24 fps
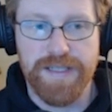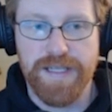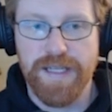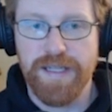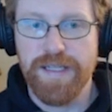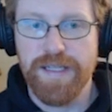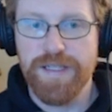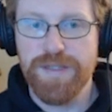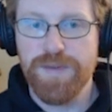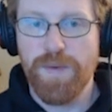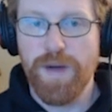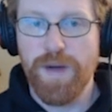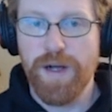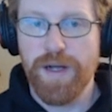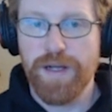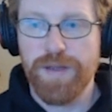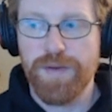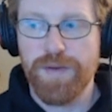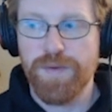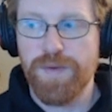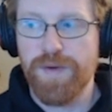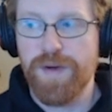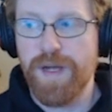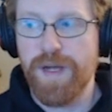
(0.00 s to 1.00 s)
And let's walk
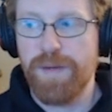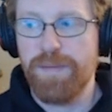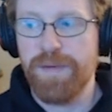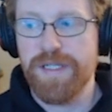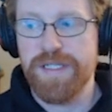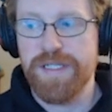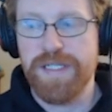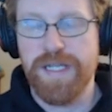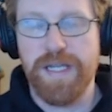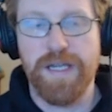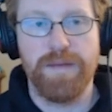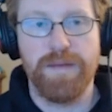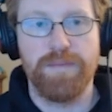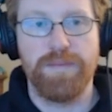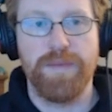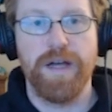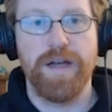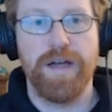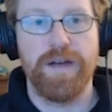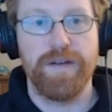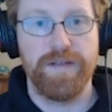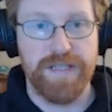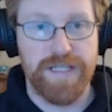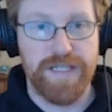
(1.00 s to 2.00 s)
through a couple
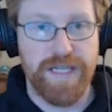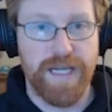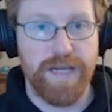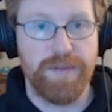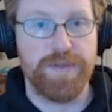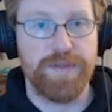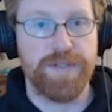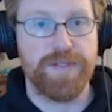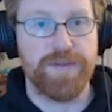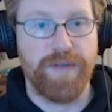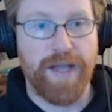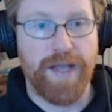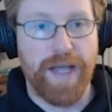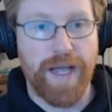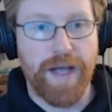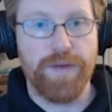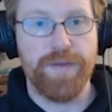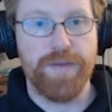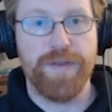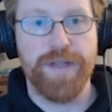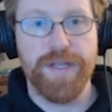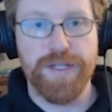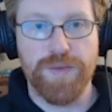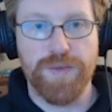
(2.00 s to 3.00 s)
uh, examples of
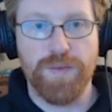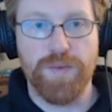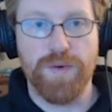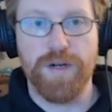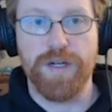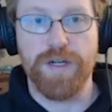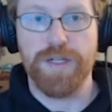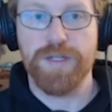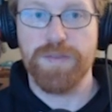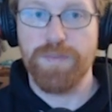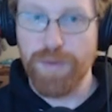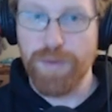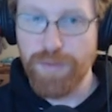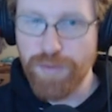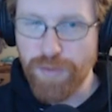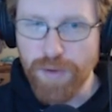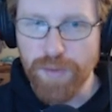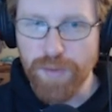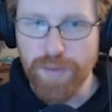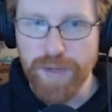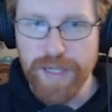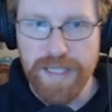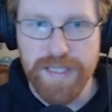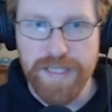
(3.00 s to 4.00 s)
how this works
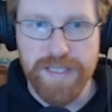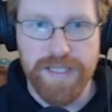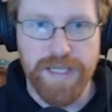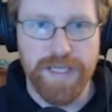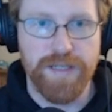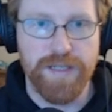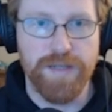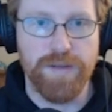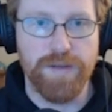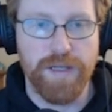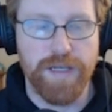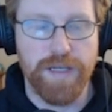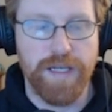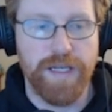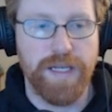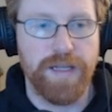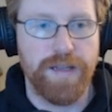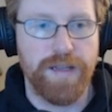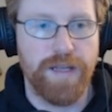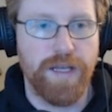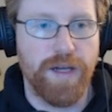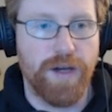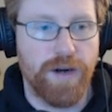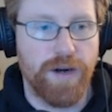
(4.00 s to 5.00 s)
before we continue looking
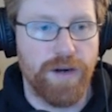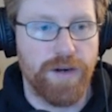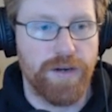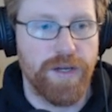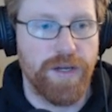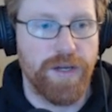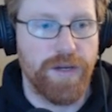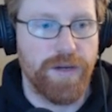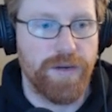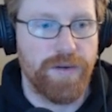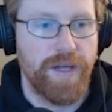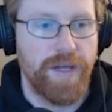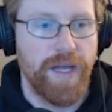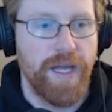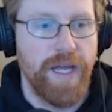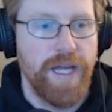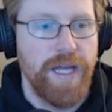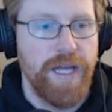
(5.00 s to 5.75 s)
at the R code.